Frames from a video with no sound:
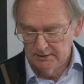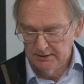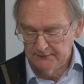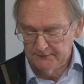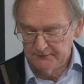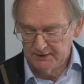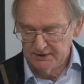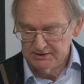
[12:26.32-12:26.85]

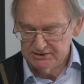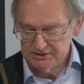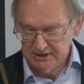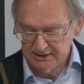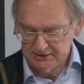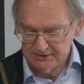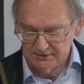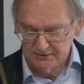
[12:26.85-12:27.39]
if they
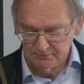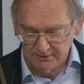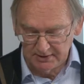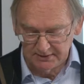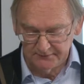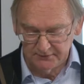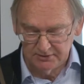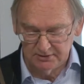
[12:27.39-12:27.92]
checked the
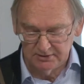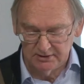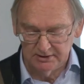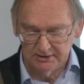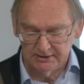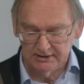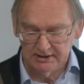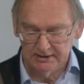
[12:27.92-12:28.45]
relevant
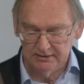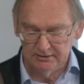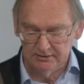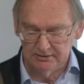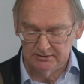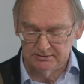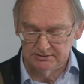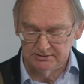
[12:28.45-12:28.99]
online
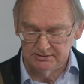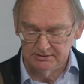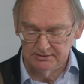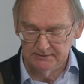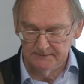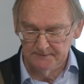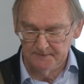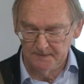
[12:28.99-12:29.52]
catalogues.
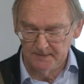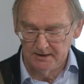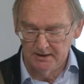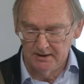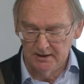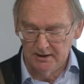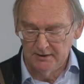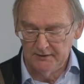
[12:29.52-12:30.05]

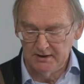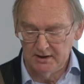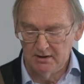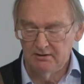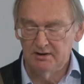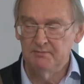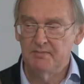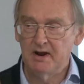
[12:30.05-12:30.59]
The
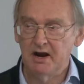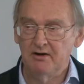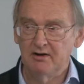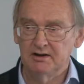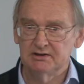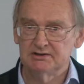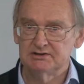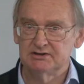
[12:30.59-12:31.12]
only
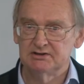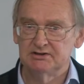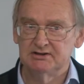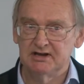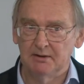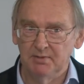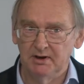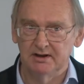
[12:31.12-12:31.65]
barriers to
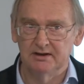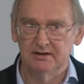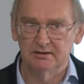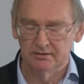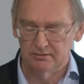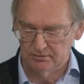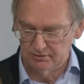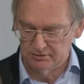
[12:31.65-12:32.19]
doubling
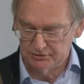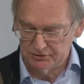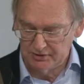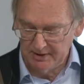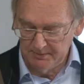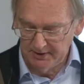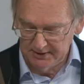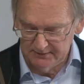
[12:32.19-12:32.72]
or
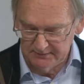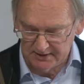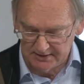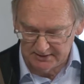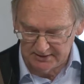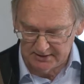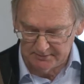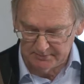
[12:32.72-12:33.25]
trebling
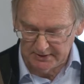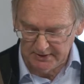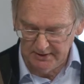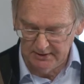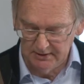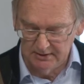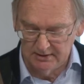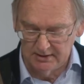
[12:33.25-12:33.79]
that number
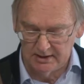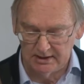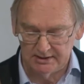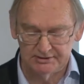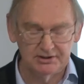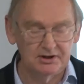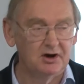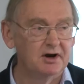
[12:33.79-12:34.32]

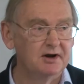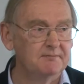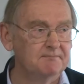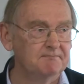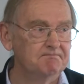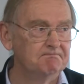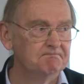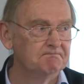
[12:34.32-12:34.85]
are
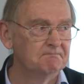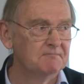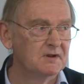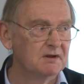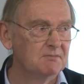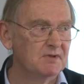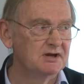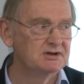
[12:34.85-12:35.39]
time,
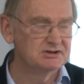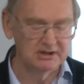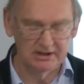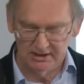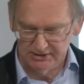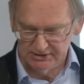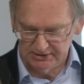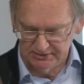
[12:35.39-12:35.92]

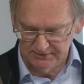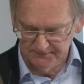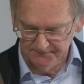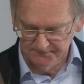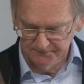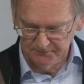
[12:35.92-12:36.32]
imagination,